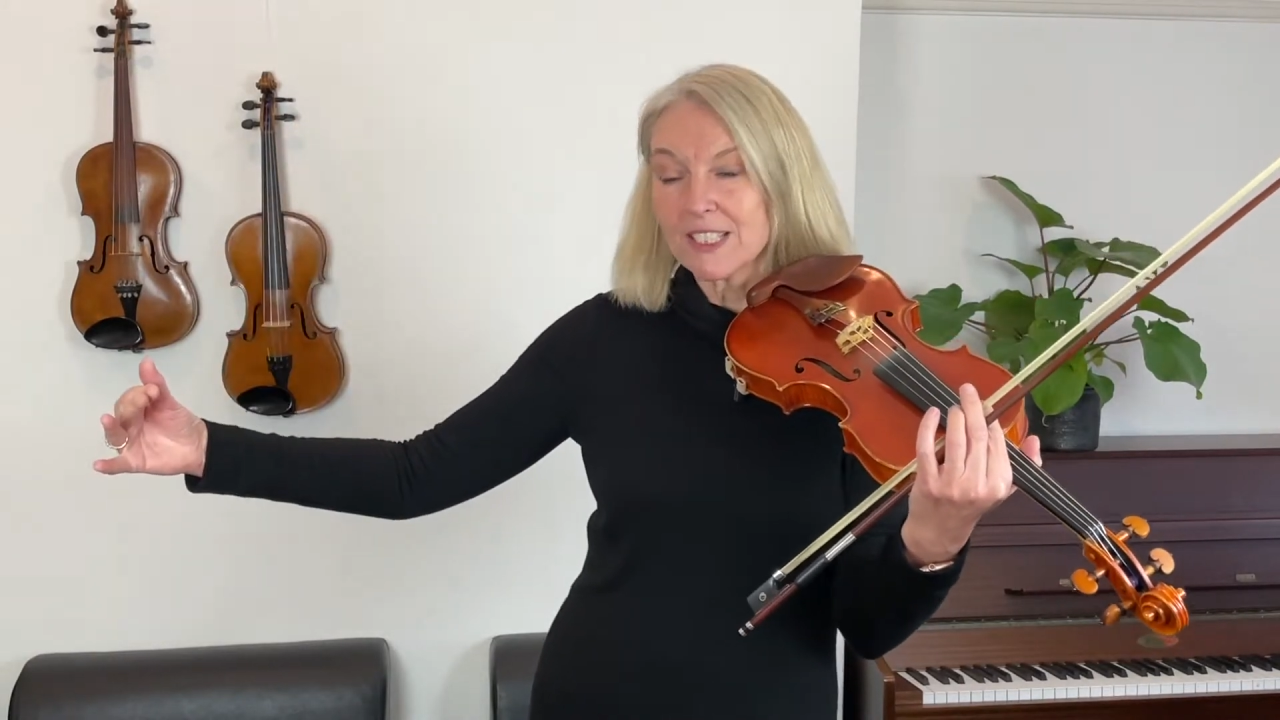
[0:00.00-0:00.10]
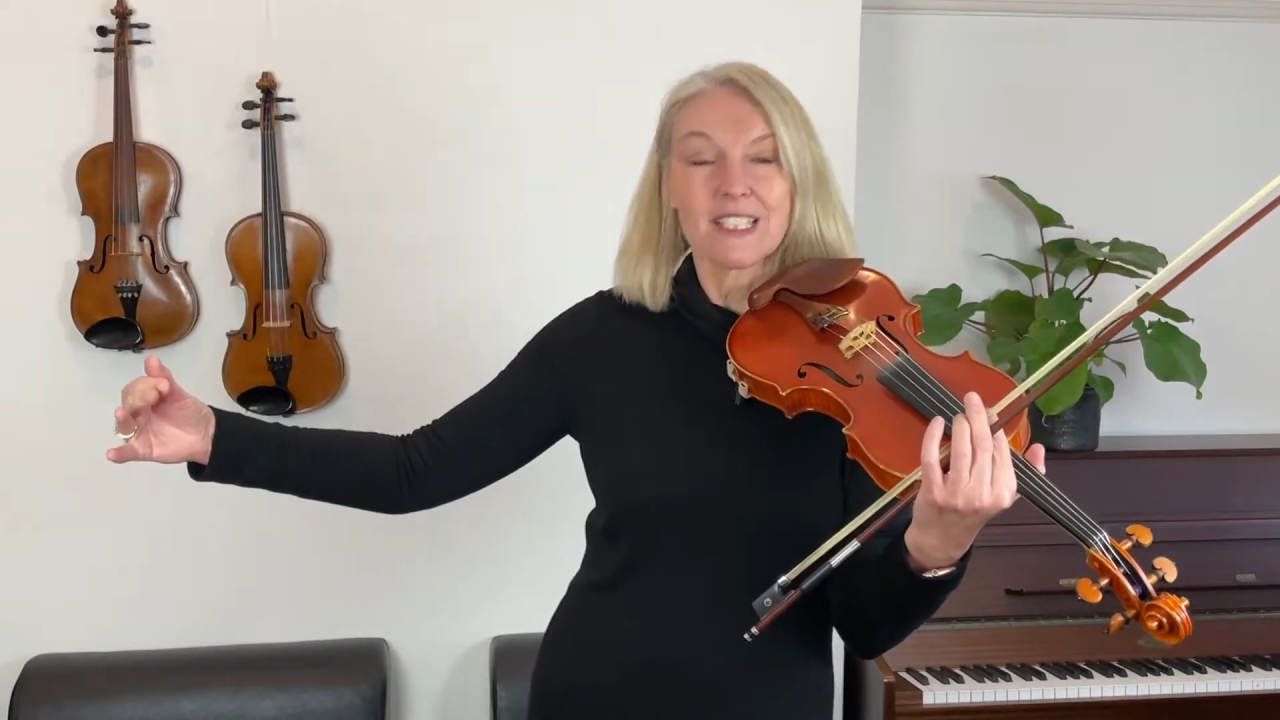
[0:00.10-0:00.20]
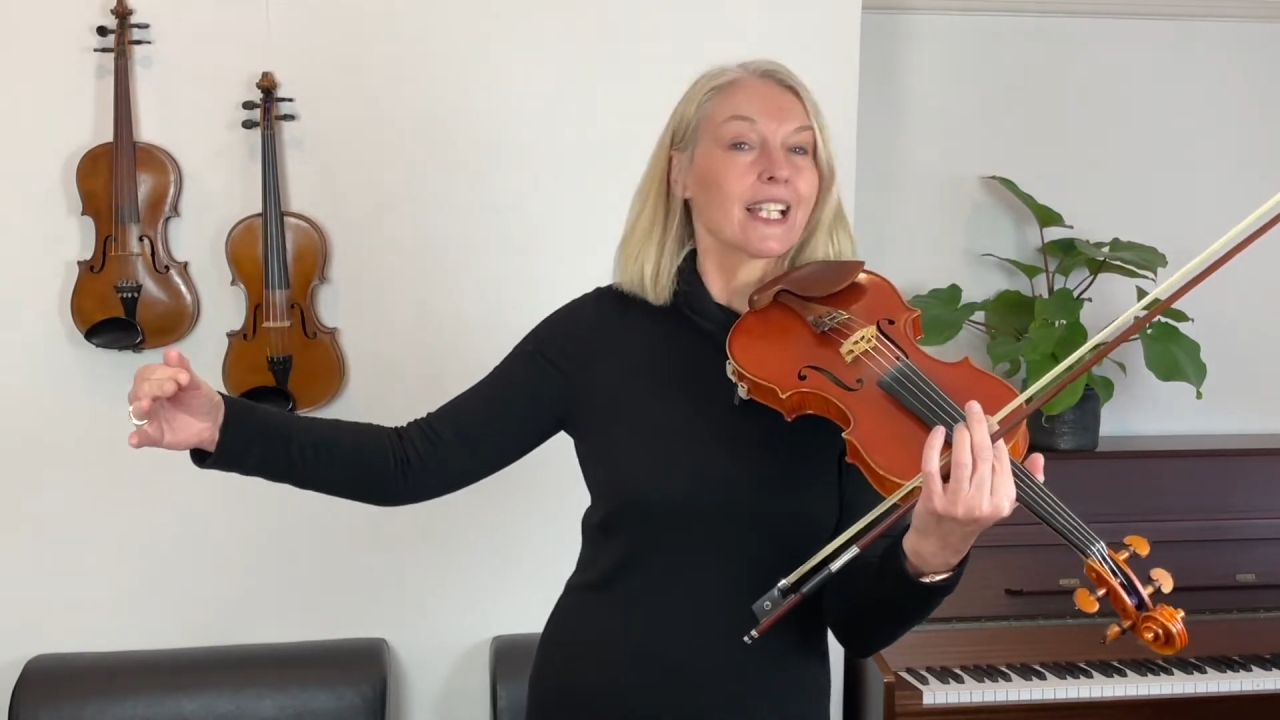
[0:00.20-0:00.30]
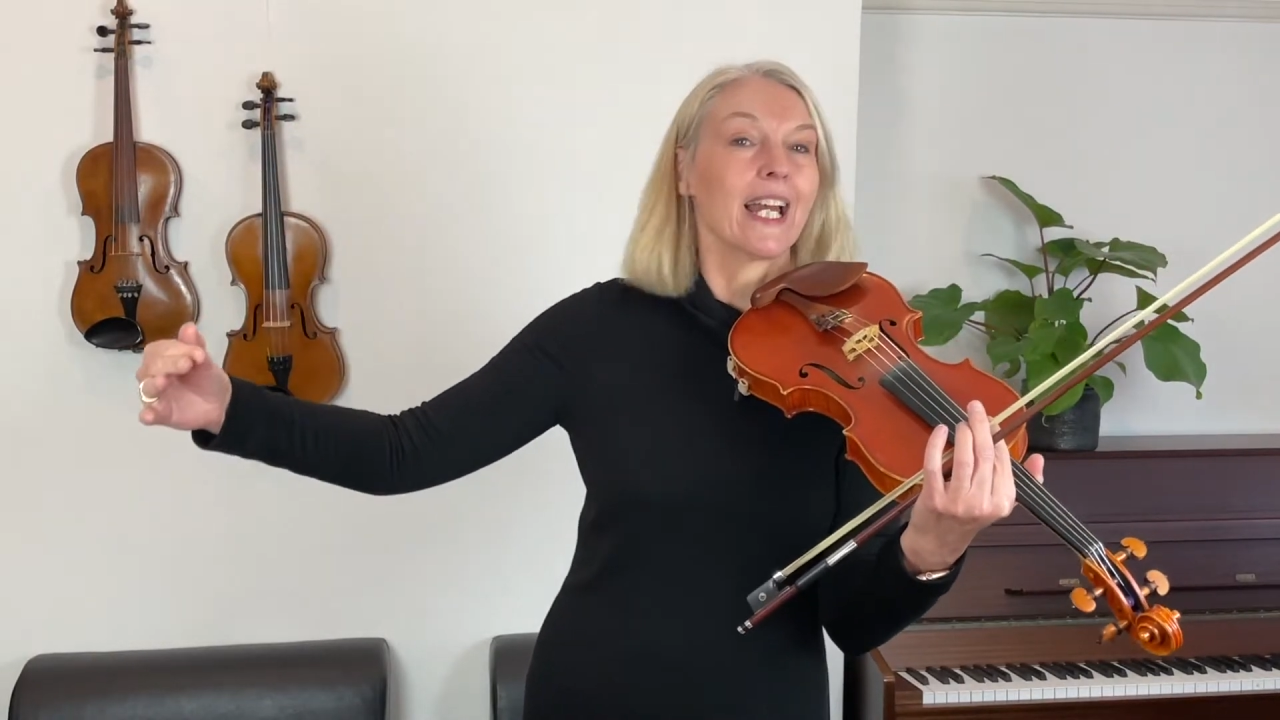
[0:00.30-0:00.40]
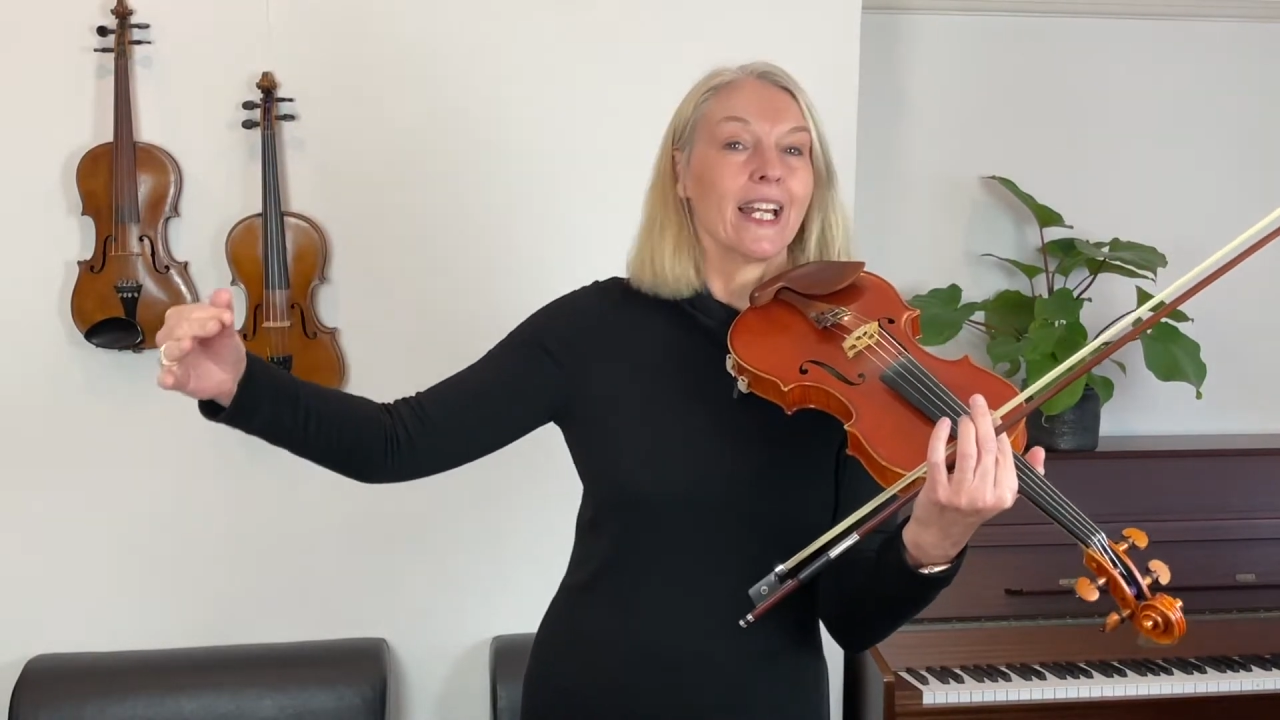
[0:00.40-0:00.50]

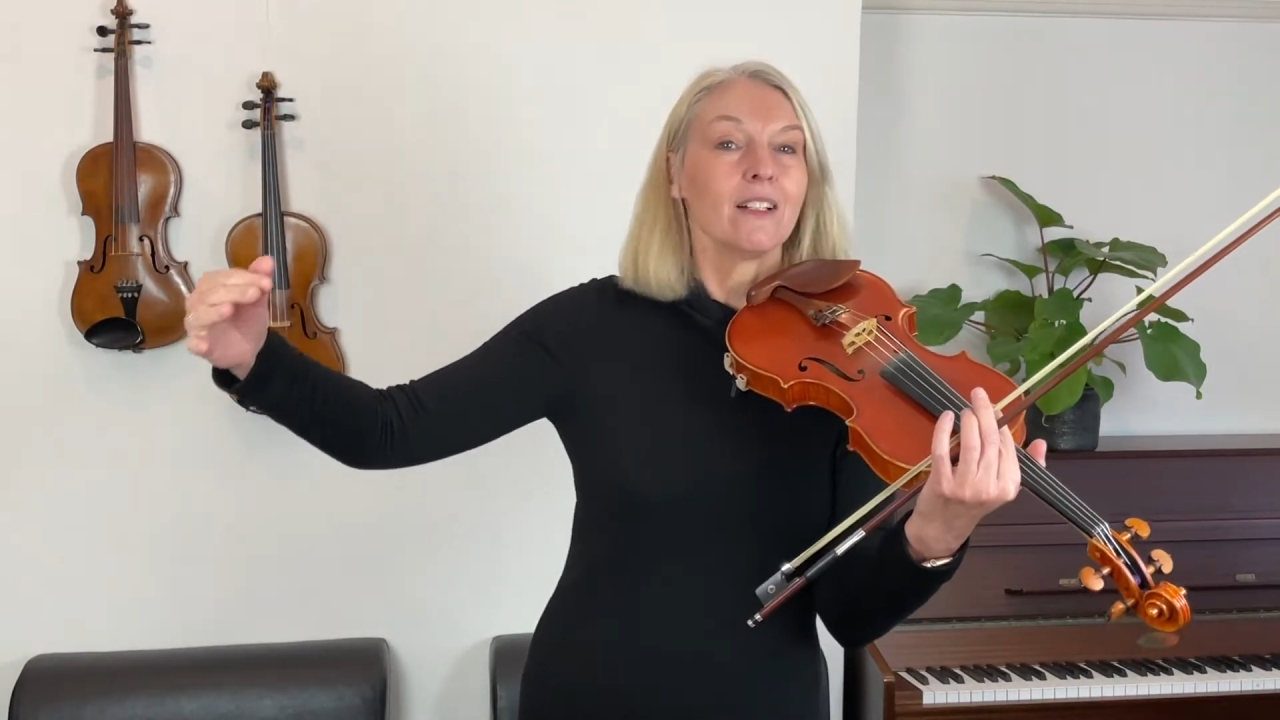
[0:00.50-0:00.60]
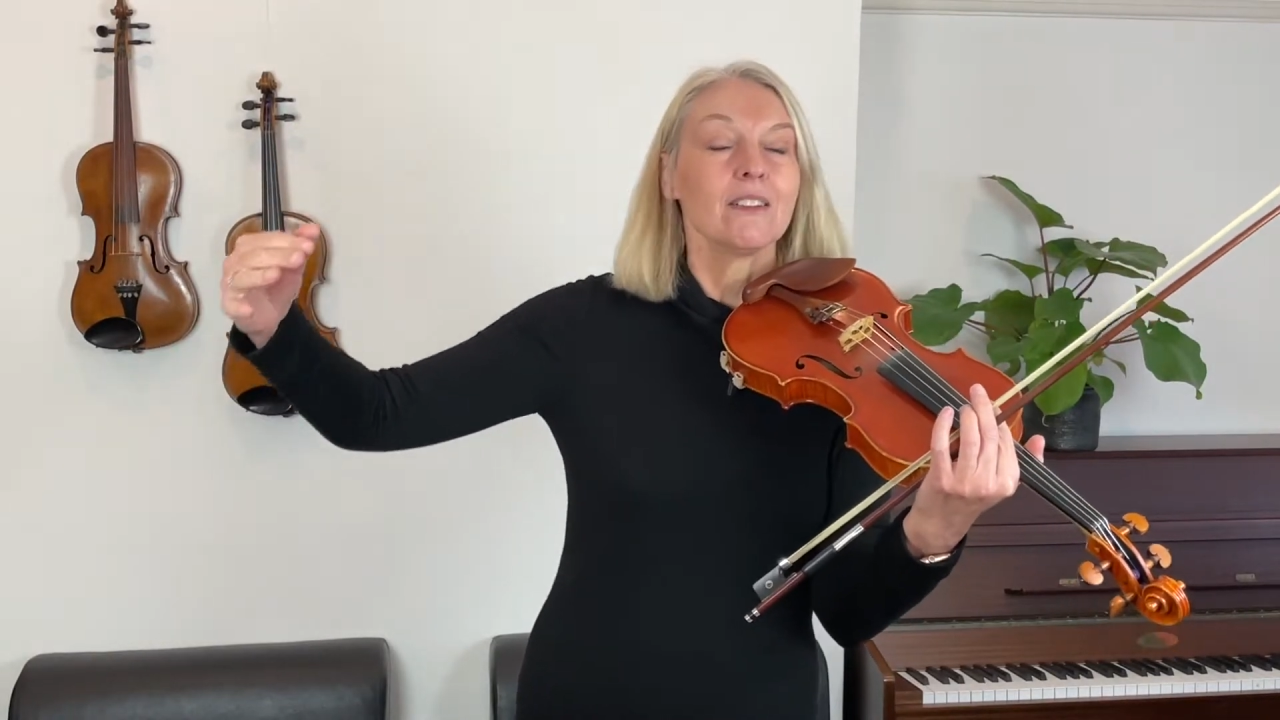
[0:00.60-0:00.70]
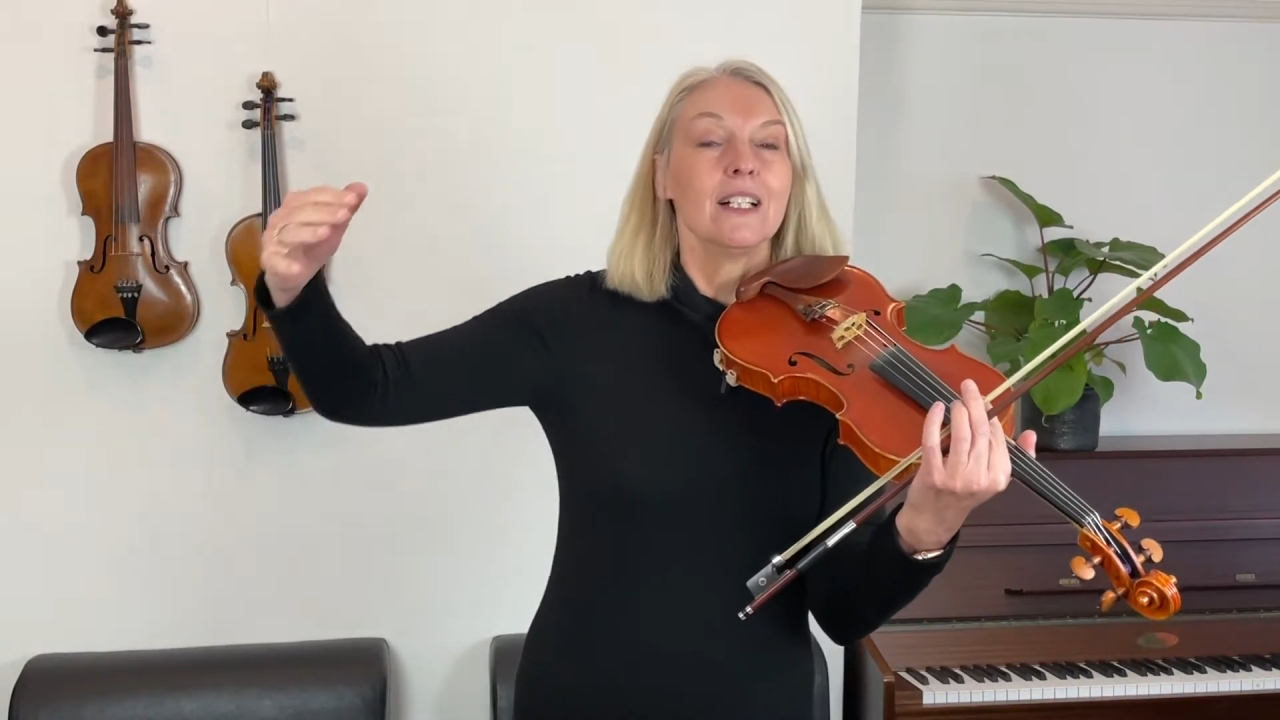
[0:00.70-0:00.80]
scale,